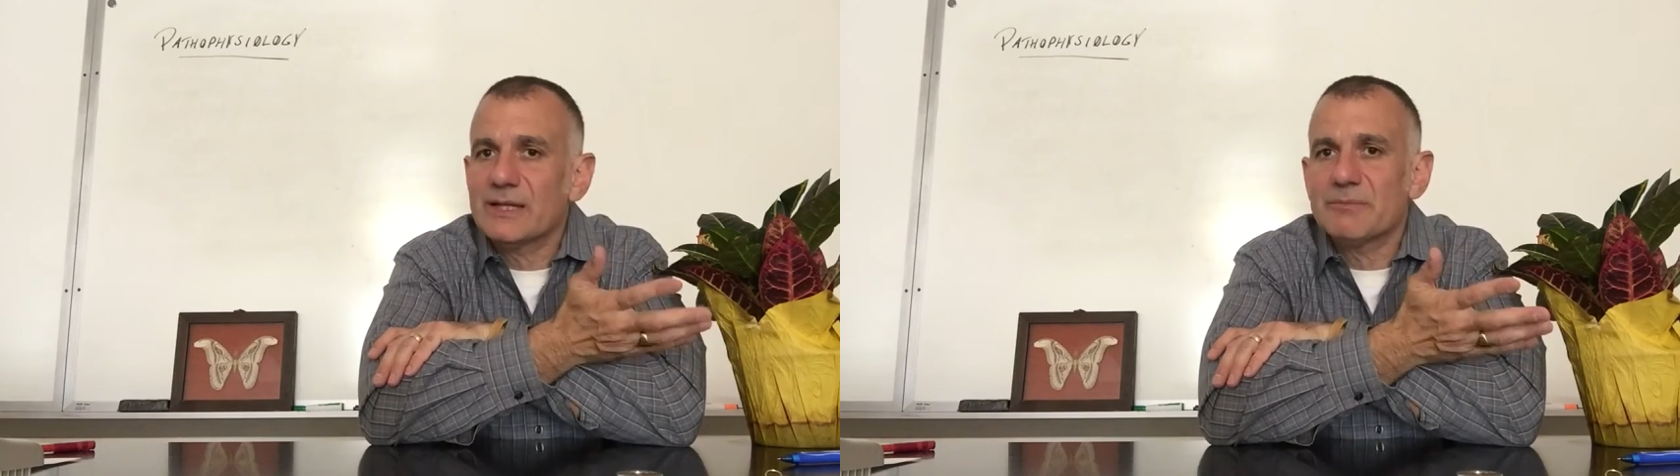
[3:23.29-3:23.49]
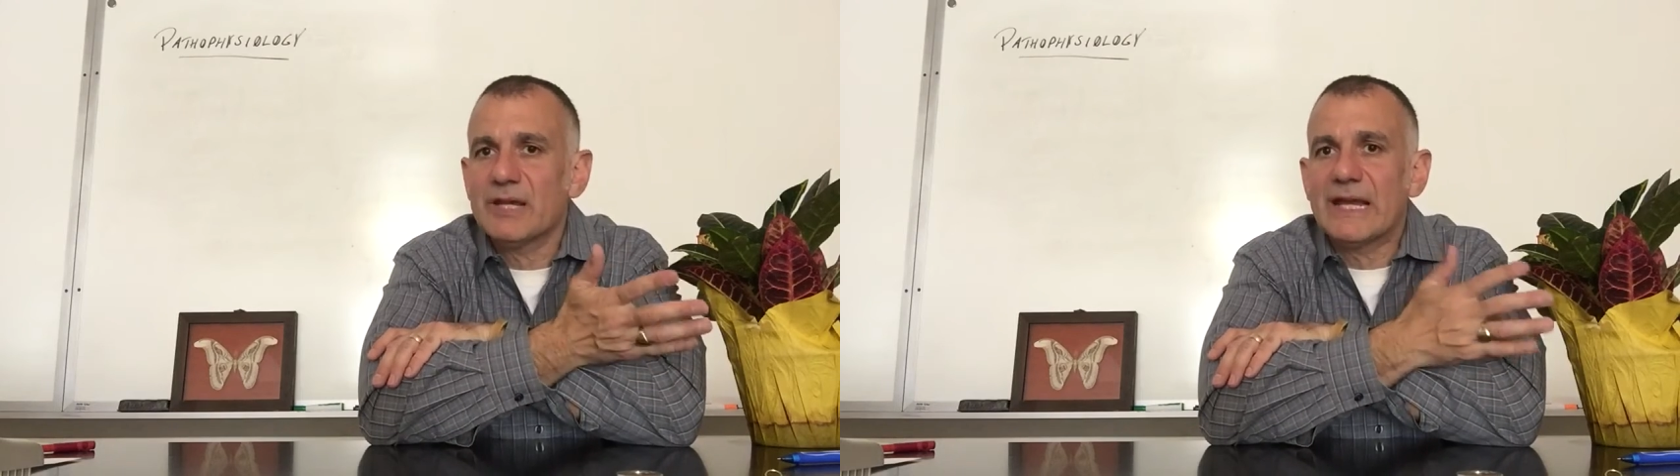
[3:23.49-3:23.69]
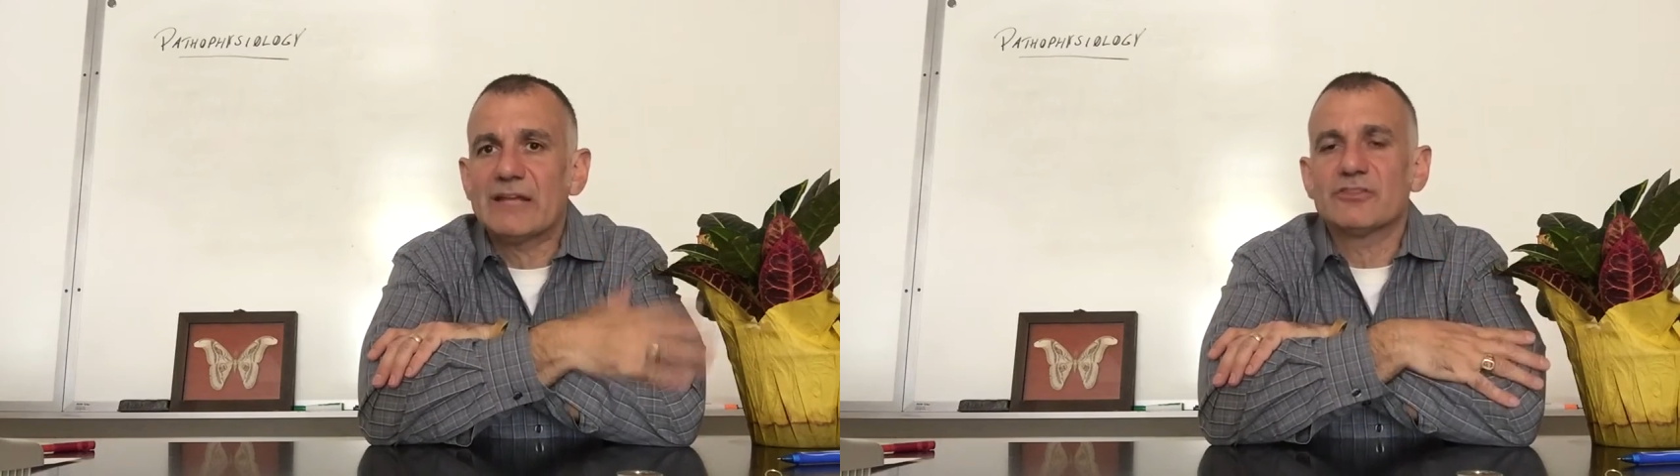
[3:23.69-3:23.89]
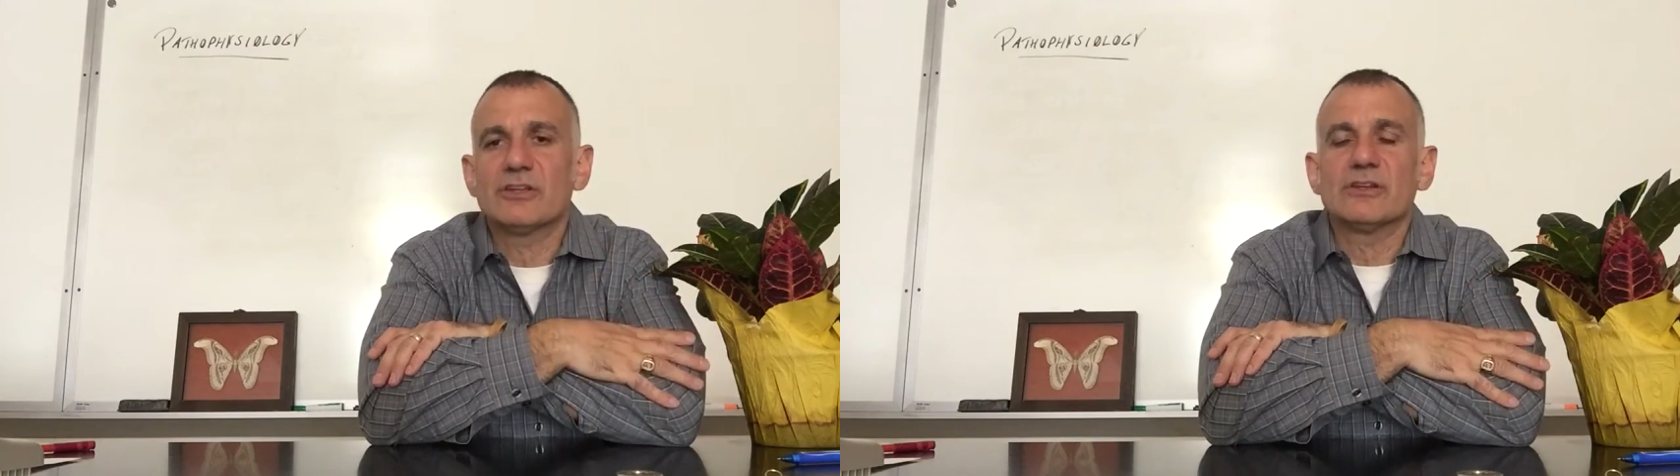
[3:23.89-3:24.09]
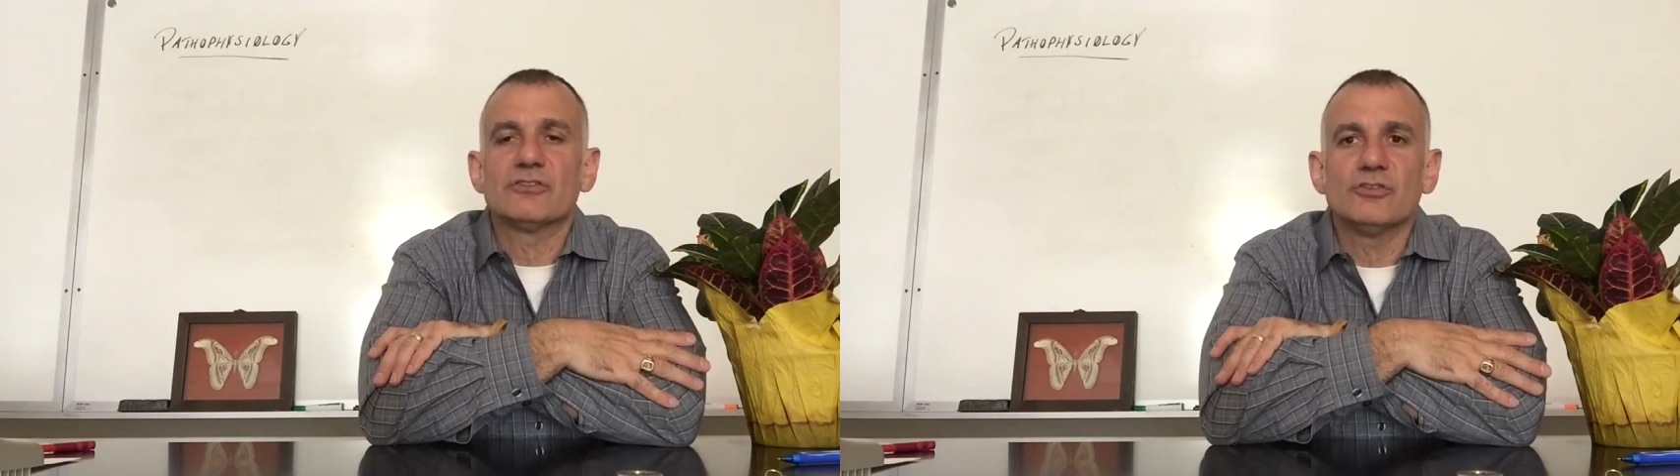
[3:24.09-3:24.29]
and I'm not
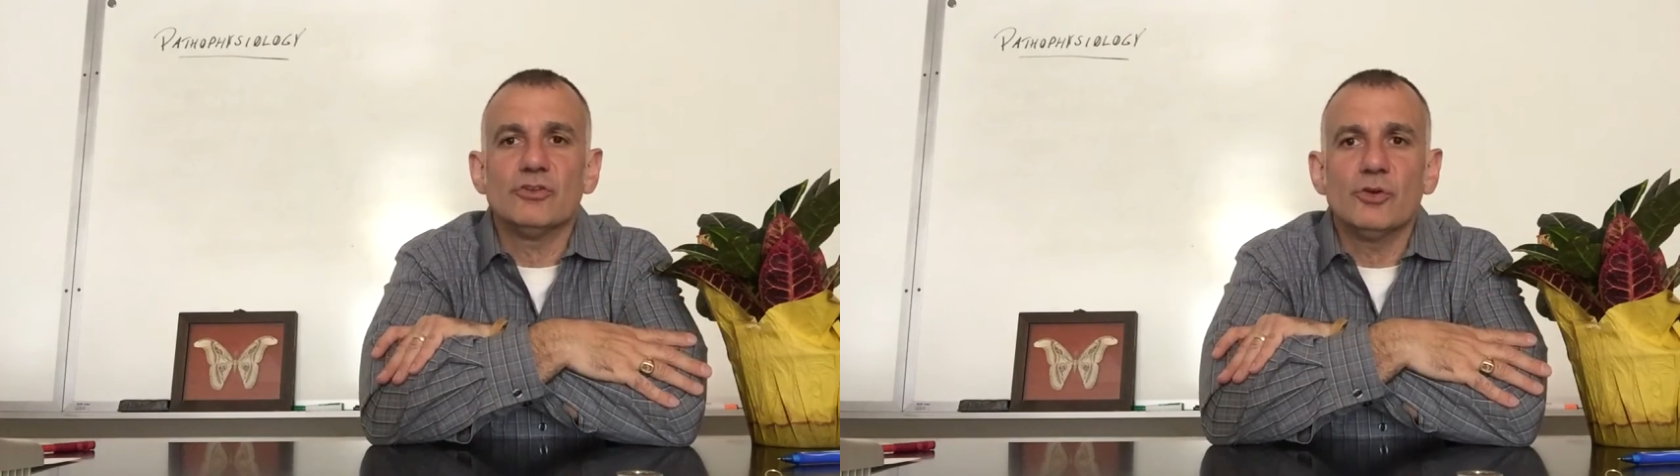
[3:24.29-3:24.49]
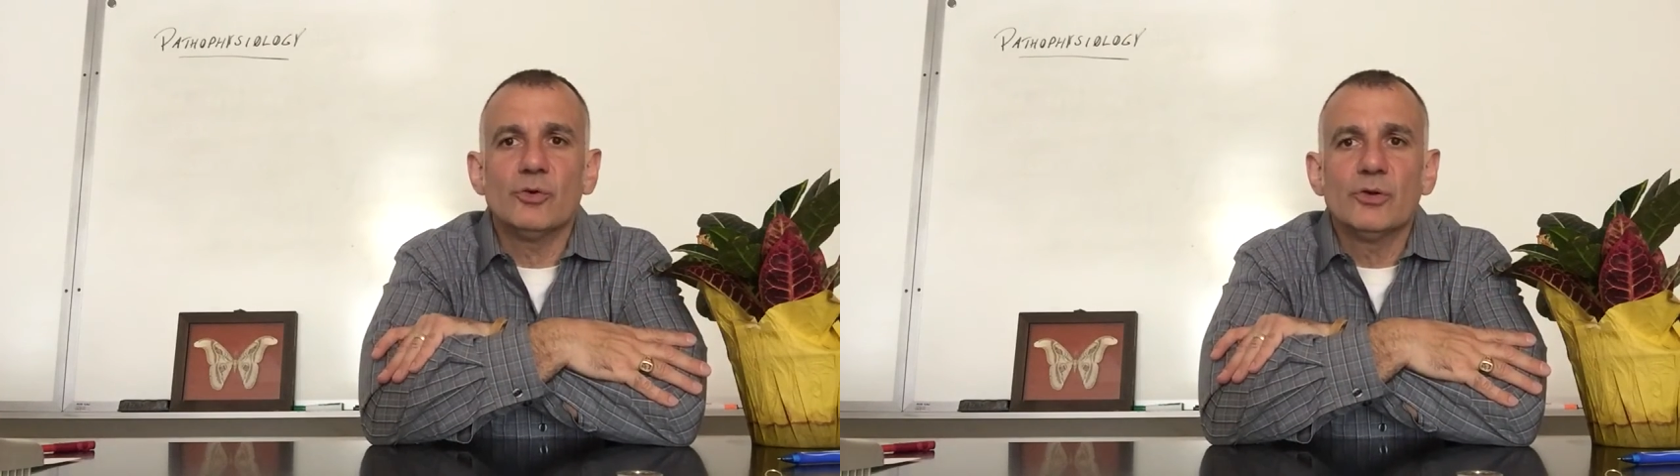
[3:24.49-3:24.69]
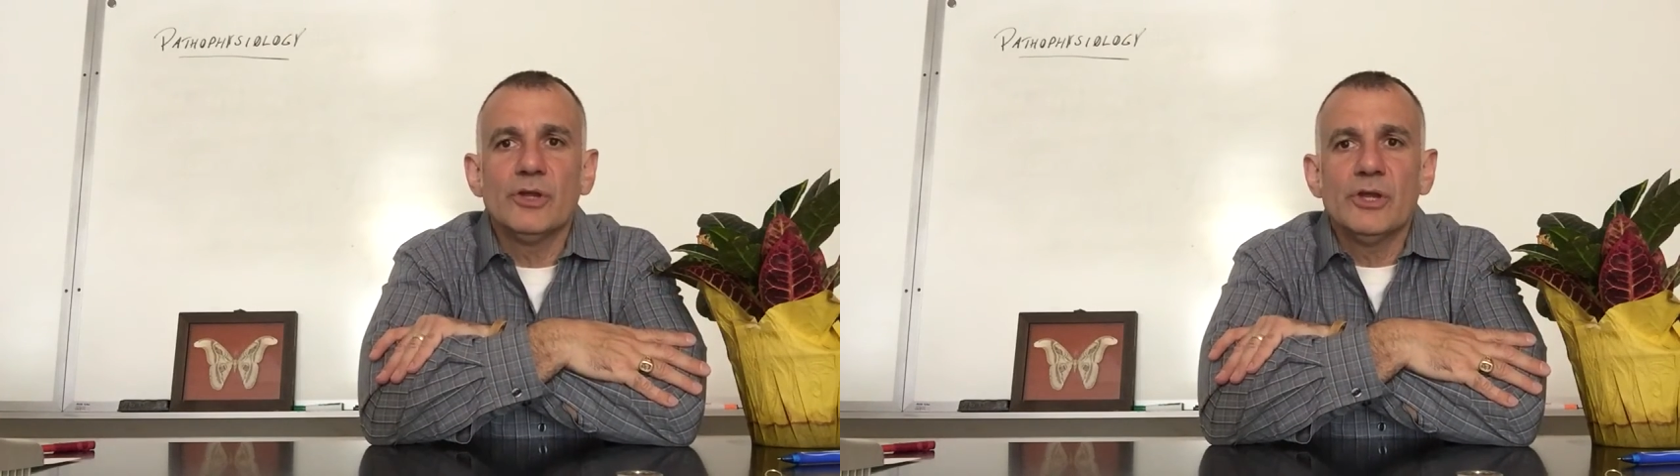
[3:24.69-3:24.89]
asking that you do,